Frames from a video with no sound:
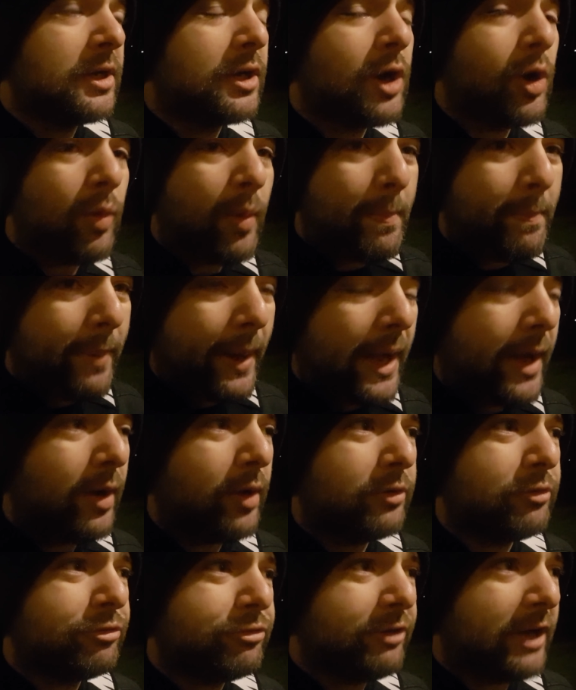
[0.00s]
go
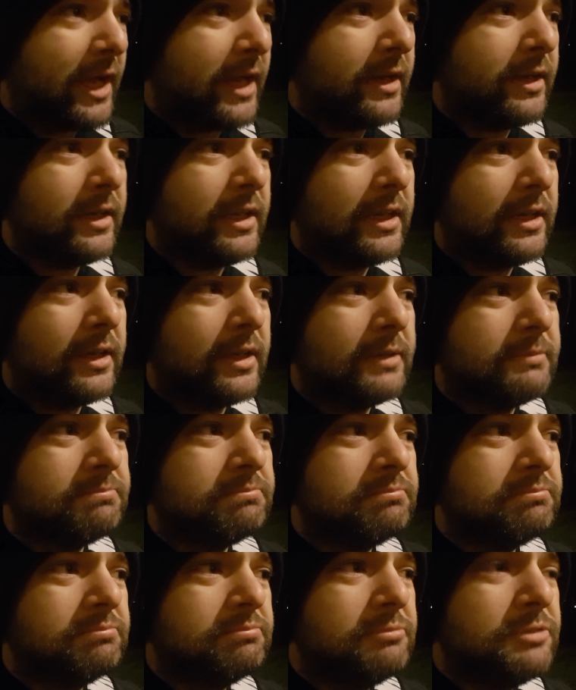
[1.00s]
about finding
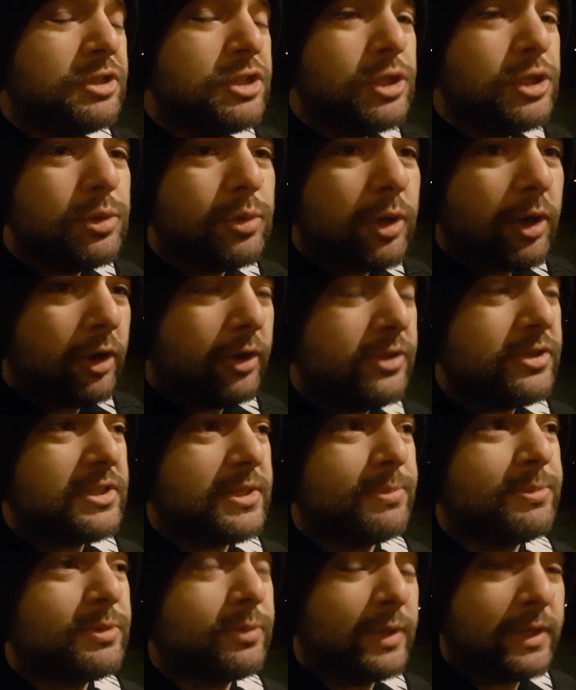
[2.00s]
new
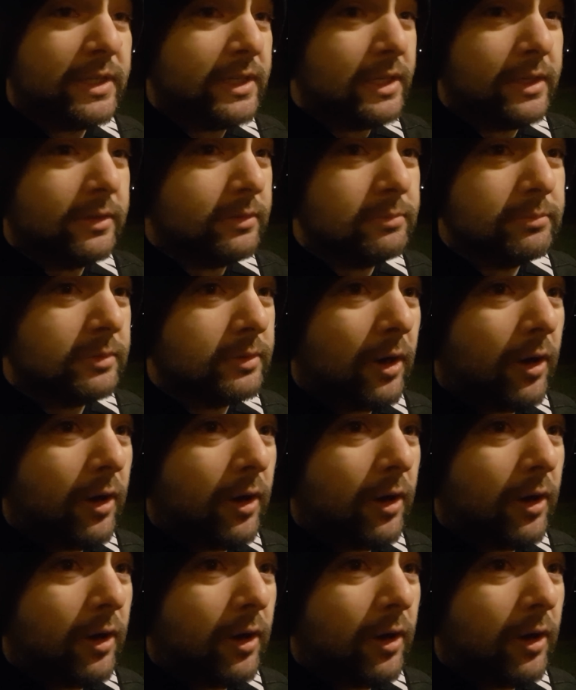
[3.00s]
concepts within